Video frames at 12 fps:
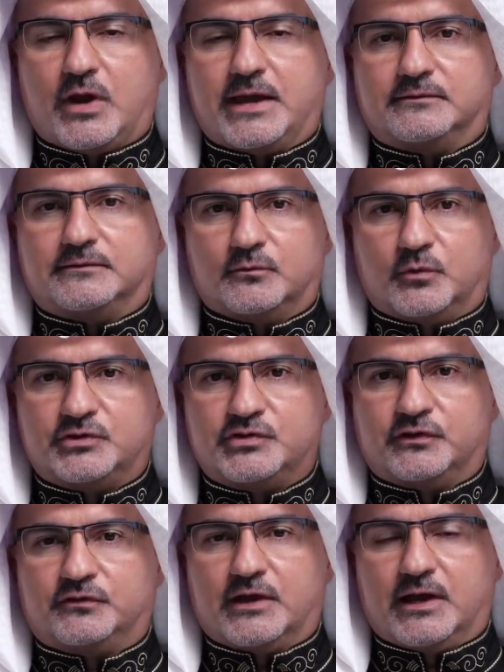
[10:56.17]
Right, which
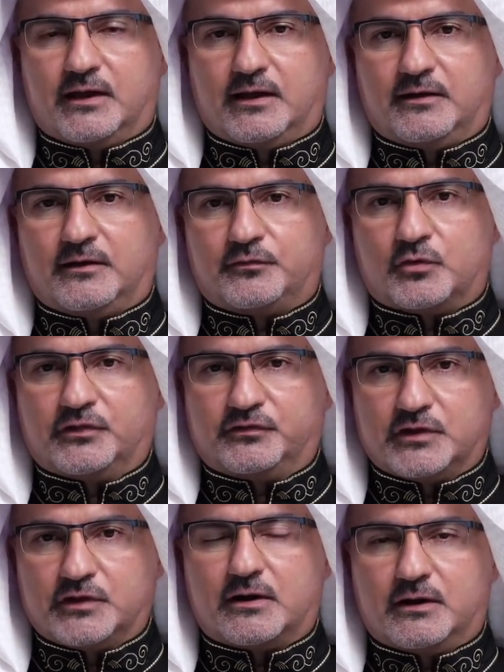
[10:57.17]
is uh, uh, for
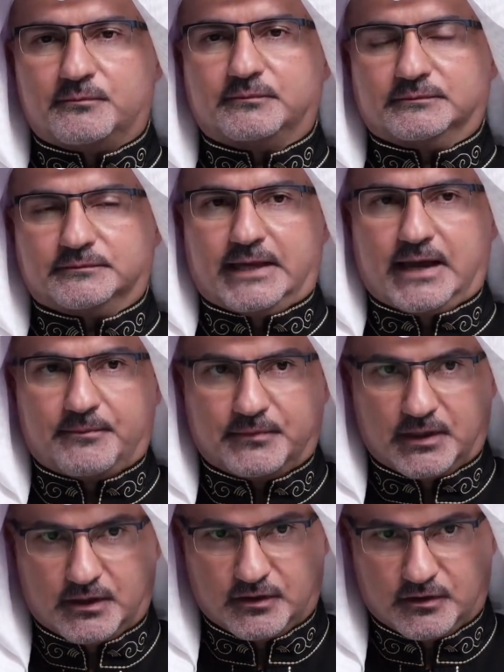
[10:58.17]
Nasara. Yeah.
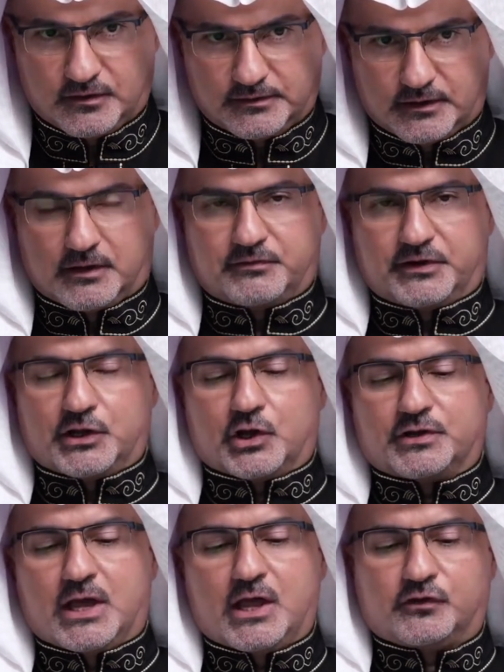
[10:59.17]
Yeah. Uh, very
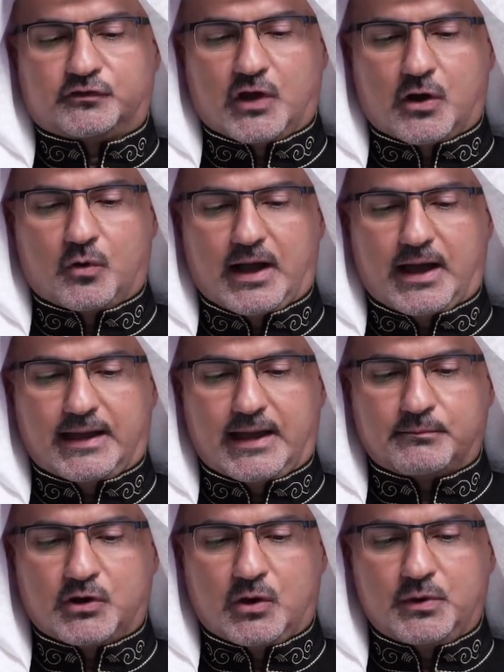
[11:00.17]
good. So I am